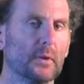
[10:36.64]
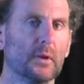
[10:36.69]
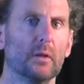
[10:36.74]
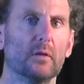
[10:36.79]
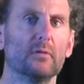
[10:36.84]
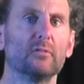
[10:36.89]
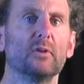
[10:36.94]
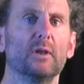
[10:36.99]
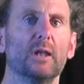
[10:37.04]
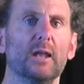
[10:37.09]

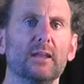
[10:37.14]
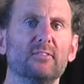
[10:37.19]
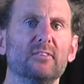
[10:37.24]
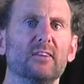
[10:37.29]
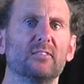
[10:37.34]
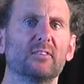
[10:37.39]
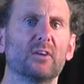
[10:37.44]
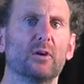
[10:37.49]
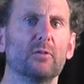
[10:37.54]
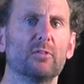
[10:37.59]
So let's just
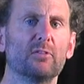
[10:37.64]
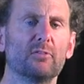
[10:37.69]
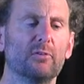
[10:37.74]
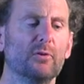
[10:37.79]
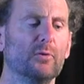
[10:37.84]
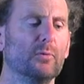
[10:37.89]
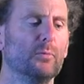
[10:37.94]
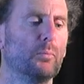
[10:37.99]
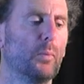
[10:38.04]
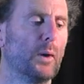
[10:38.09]
go
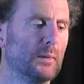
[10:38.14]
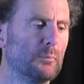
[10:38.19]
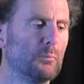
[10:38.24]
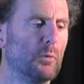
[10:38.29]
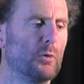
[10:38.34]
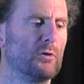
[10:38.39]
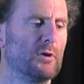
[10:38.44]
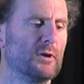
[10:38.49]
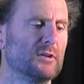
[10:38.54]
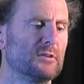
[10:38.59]
through one
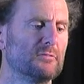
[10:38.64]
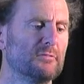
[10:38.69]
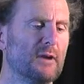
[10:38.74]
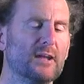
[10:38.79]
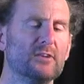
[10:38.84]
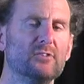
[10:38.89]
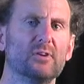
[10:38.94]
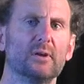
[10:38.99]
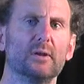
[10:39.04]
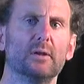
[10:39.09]
more
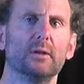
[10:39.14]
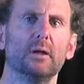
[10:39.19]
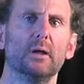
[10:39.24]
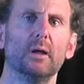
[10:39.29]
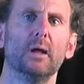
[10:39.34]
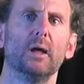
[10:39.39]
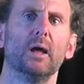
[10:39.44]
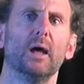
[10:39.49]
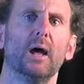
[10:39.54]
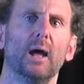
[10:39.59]
iteration
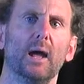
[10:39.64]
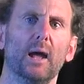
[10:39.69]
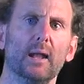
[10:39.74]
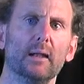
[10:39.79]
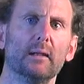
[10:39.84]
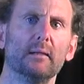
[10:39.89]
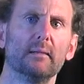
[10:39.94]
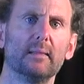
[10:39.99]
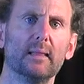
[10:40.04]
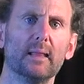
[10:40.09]

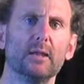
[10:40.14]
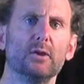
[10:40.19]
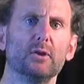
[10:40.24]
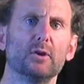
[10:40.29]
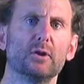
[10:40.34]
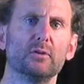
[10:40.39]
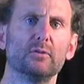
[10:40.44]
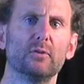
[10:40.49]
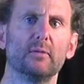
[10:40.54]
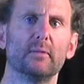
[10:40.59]
and then you
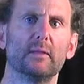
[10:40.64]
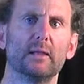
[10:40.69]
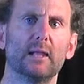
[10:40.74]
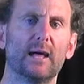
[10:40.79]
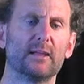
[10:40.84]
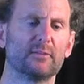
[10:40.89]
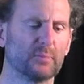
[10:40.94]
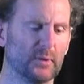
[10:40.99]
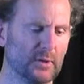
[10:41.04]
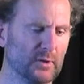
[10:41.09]
can do the
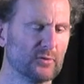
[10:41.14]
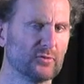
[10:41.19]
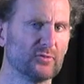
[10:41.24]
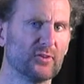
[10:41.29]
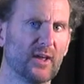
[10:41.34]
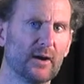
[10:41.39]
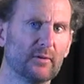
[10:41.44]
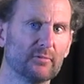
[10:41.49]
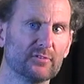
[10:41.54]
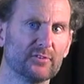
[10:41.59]
last one
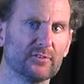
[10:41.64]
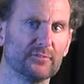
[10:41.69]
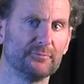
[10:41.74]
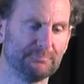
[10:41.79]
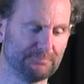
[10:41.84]
yourselves.